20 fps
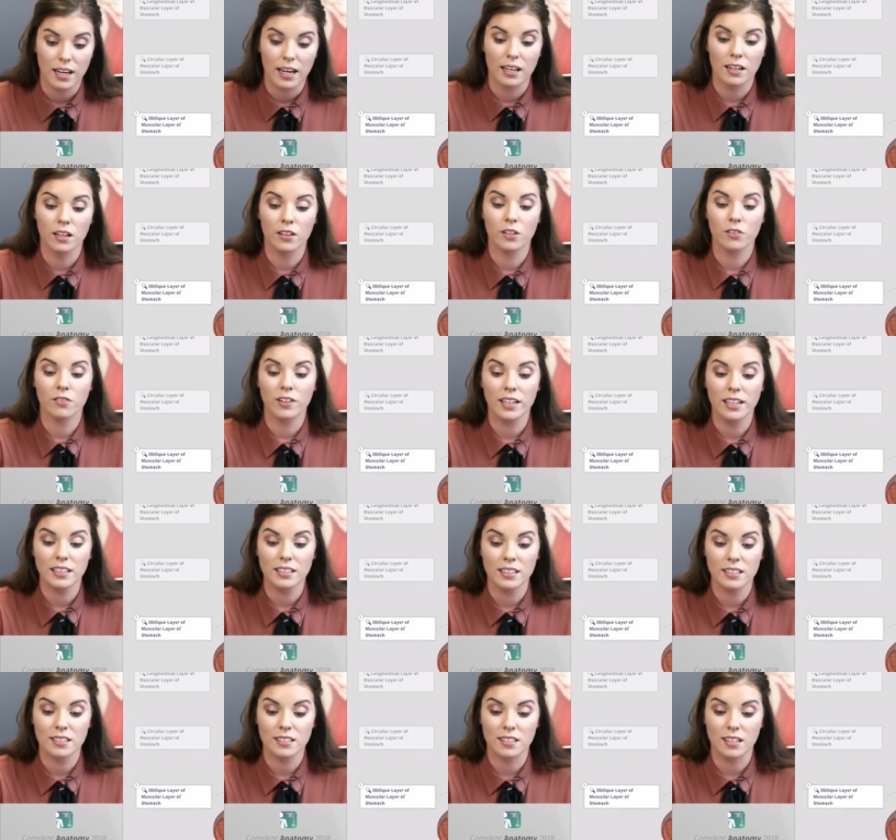and on the
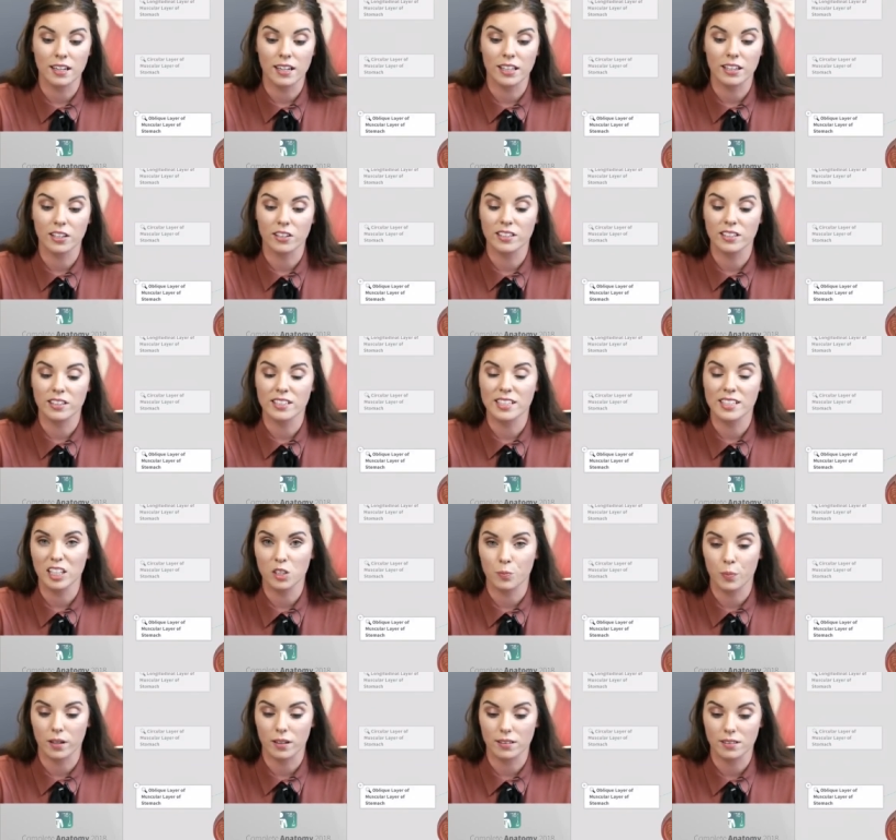right-hand side there are
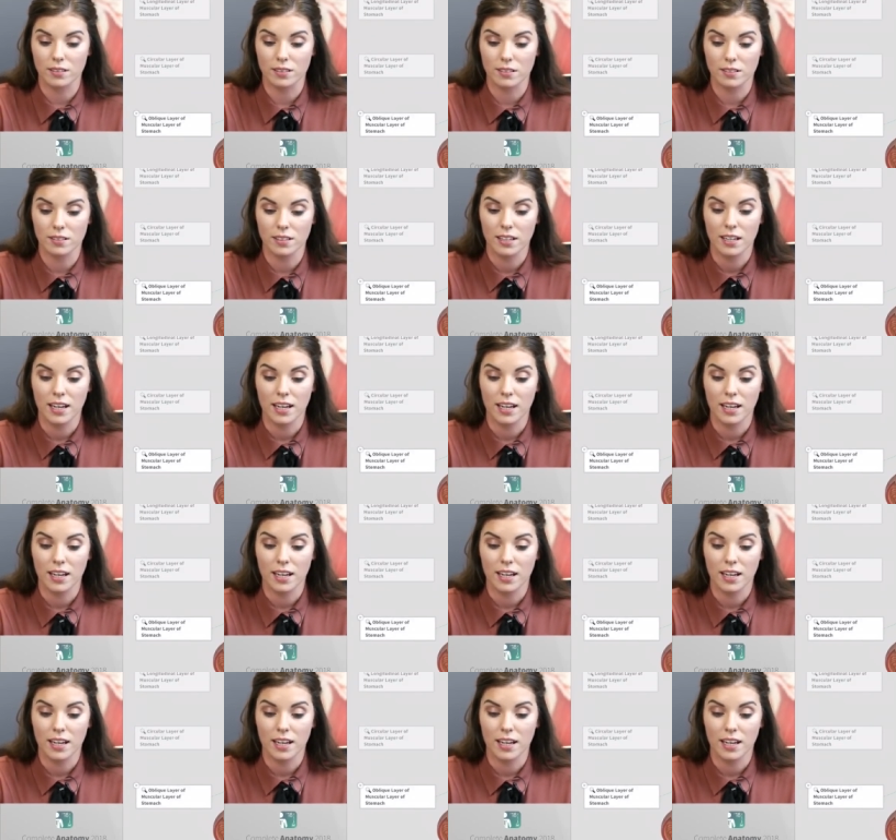text boxes,